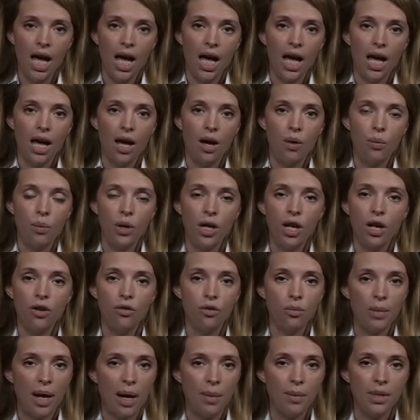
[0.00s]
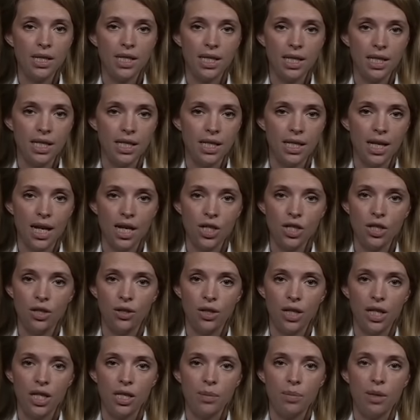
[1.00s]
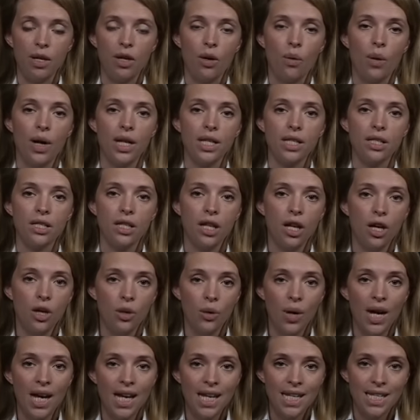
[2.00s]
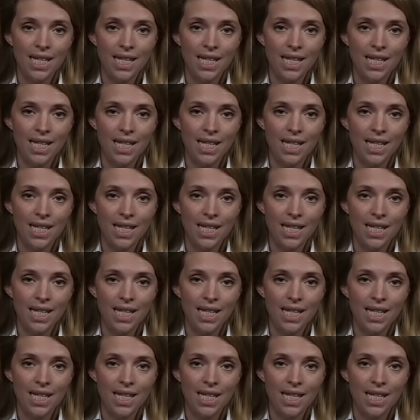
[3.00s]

Uh, we know from Amnesty International that it's been quite slow